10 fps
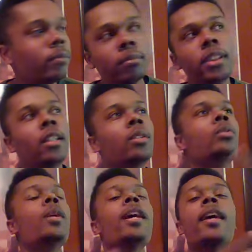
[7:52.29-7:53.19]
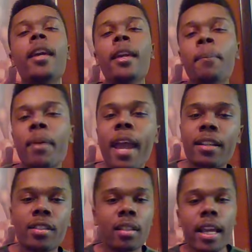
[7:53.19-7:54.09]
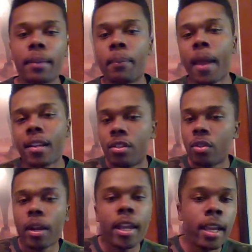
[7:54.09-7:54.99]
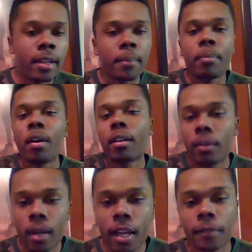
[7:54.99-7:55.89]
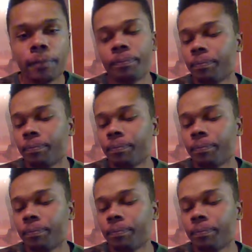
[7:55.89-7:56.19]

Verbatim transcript: We go way back to like back trade and barter, right?